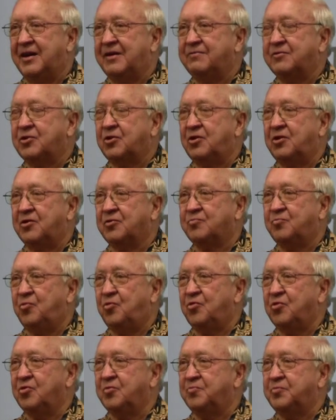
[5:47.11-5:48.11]
I've talked
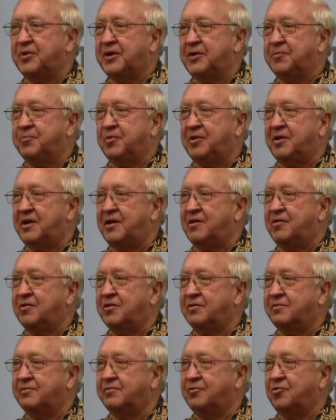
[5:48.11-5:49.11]
more people
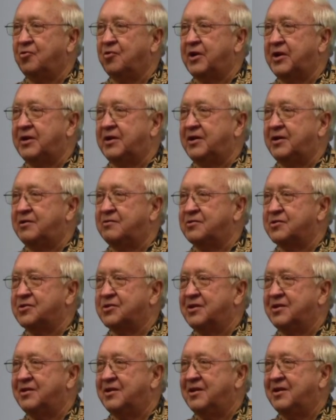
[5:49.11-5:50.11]
out of
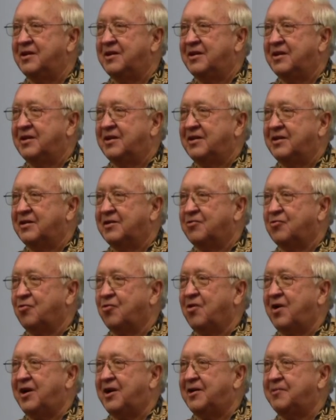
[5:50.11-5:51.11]
greenhouse
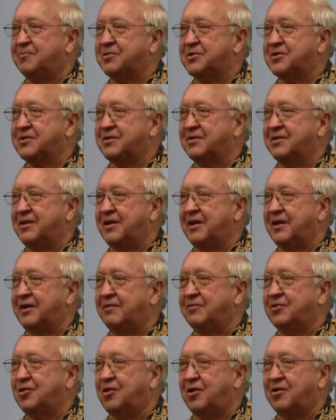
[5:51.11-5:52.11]
crops than
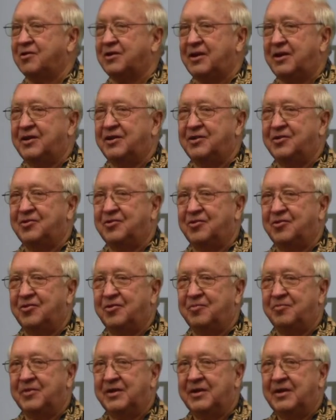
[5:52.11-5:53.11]
I've talked into
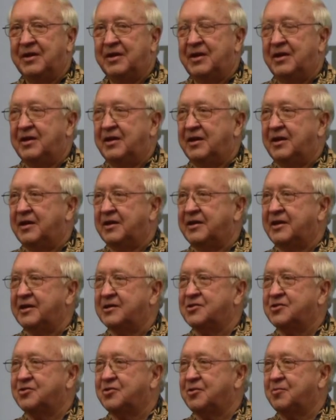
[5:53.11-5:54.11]
it. It
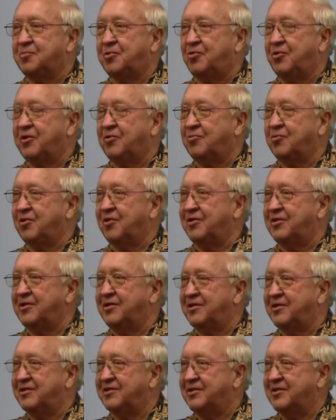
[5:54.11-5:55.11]
gets to the point where
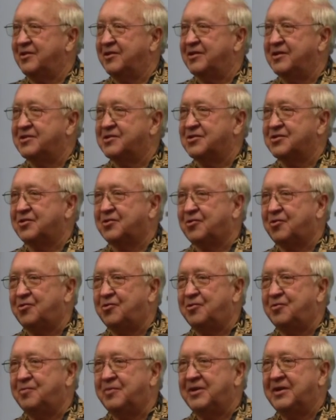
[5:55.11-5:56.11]
you listen
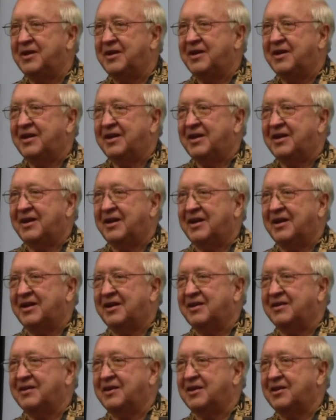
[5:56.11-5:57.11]
to them
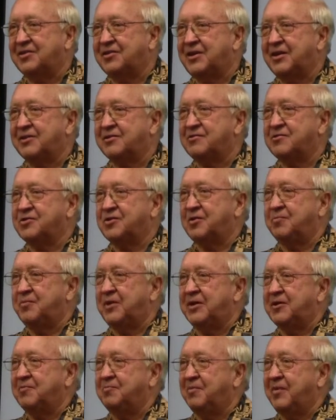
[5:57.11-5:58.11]
and they think there's a
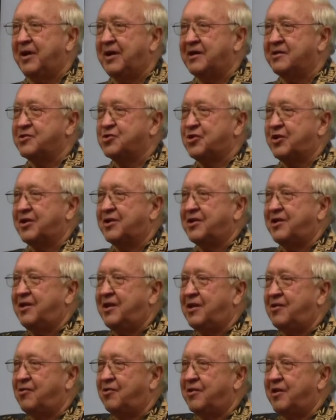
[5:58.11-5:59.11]
big magic
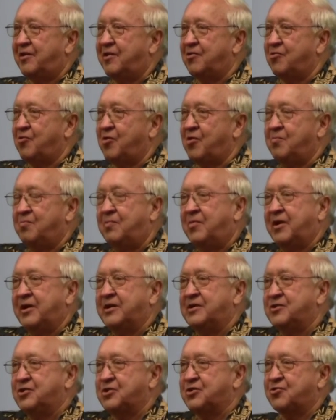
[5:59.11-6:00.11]
ball and
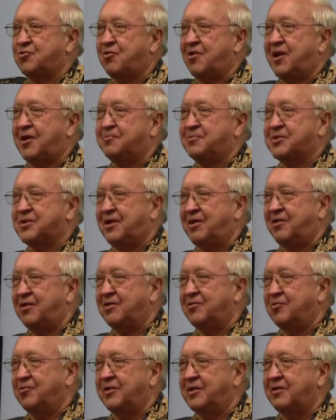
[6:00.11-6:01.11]
money just drops
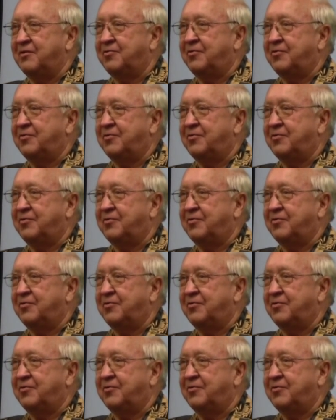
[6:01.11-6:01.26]
out.